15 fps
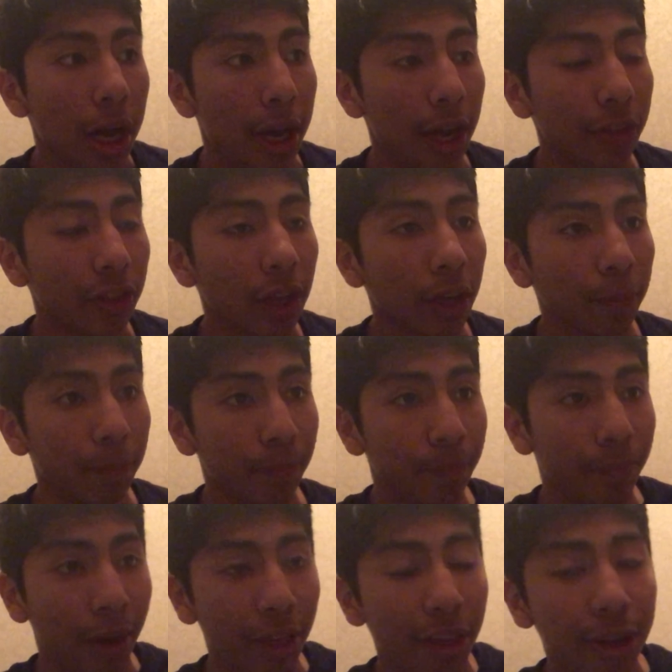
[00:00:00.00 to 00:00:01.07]
And I
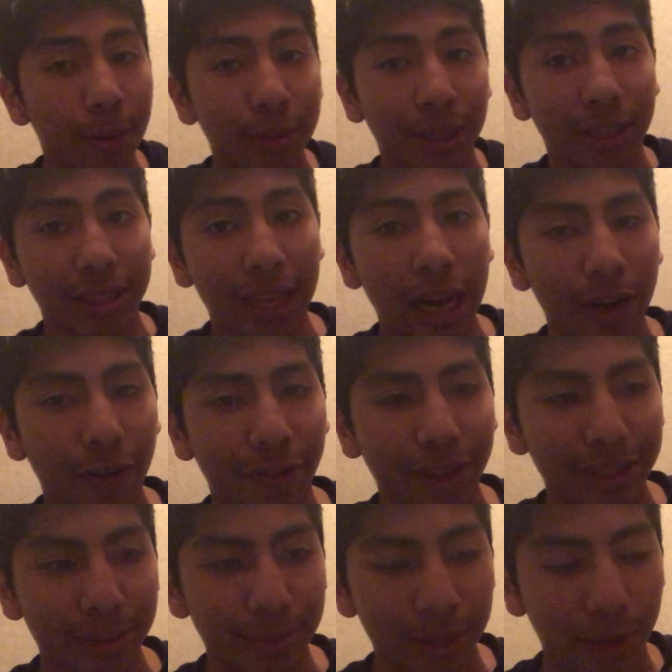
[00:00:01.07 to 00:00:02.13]
thought he was gonna
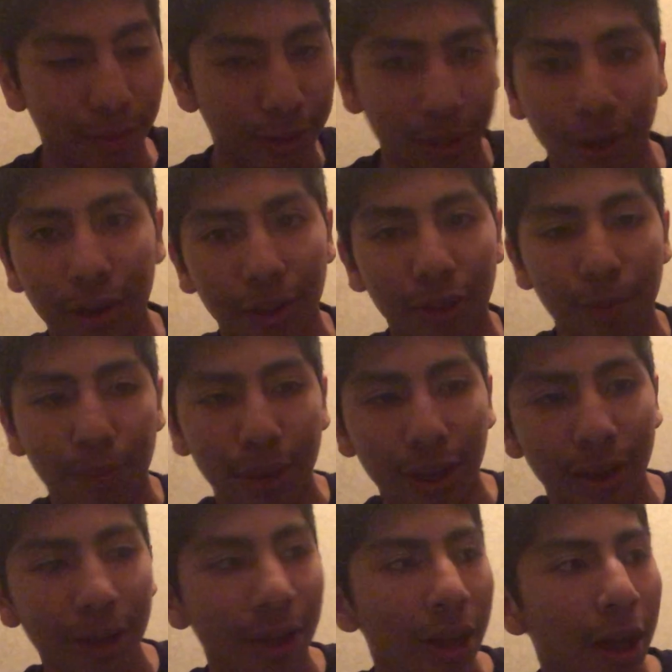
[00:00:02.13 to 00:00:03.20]
sacrifice himself and turn on the
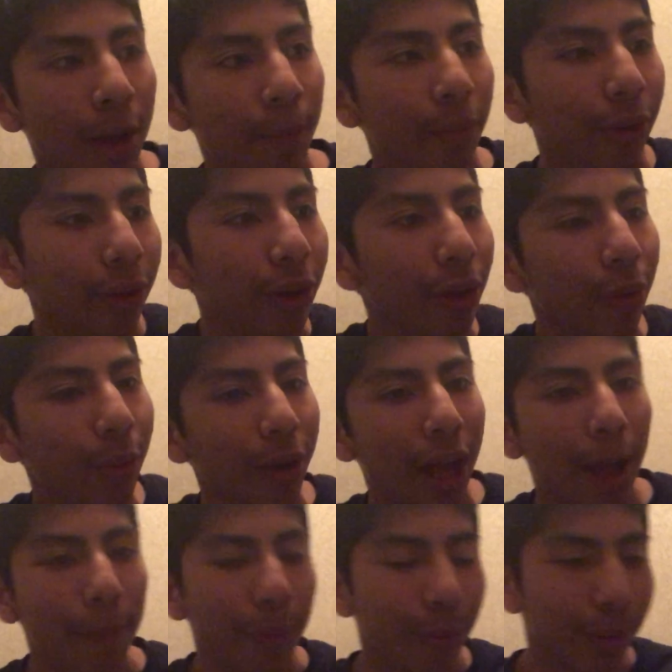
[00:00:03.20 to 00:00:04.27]
pit, But literally what
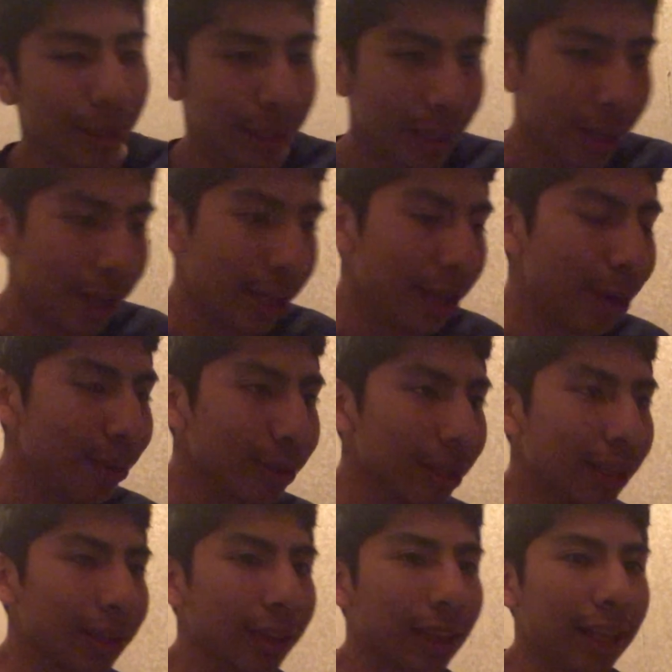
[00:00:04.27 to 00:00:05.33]
happened was,
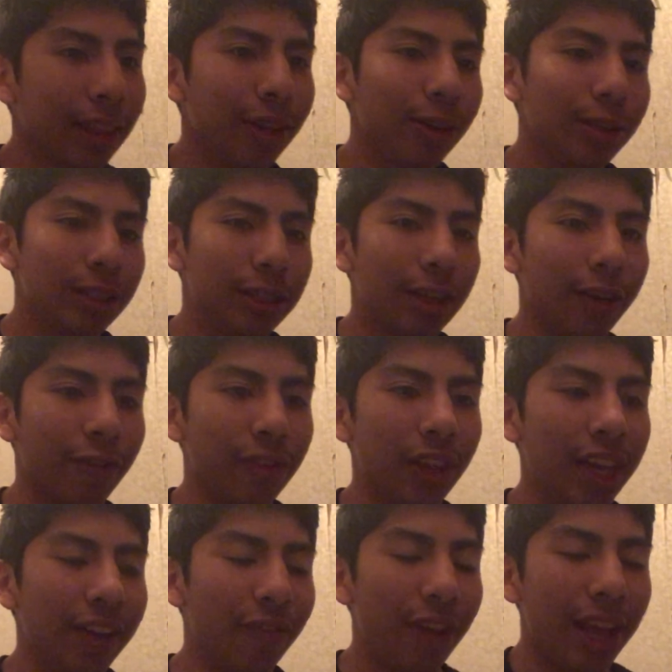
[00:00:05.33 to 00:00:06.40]
they literally did a
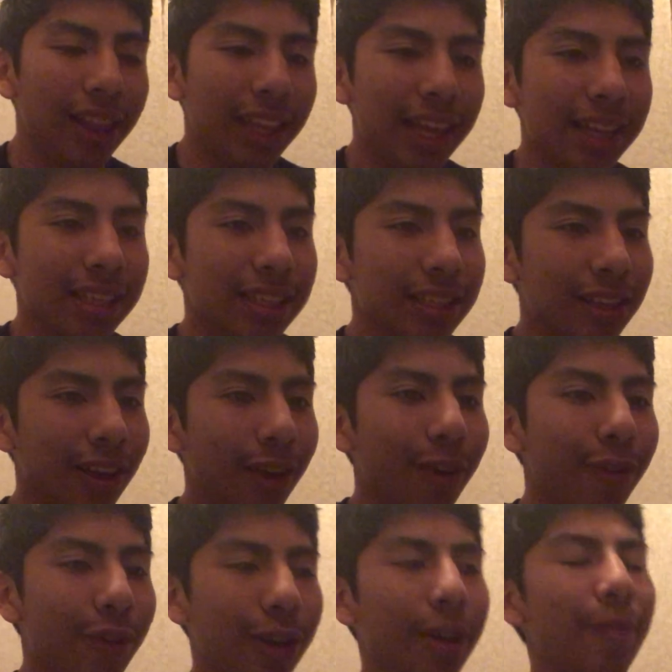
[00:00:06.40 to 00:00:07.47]
phalanx
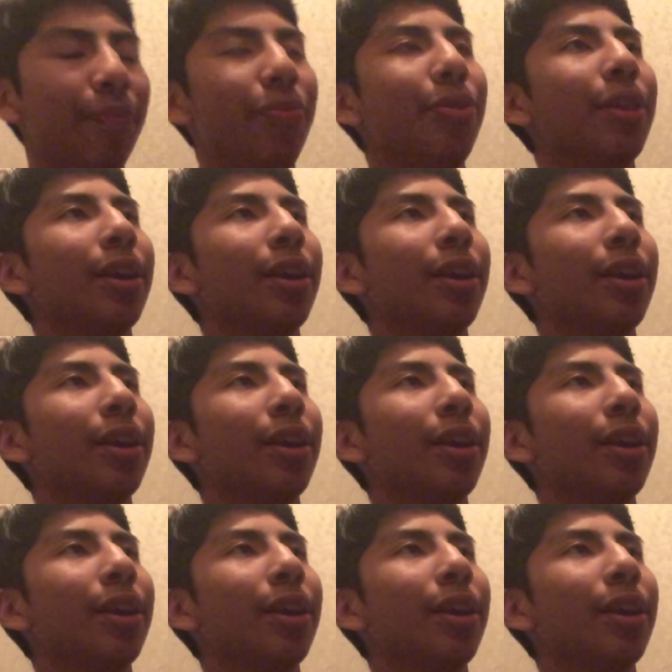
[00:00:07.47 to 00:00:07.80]
of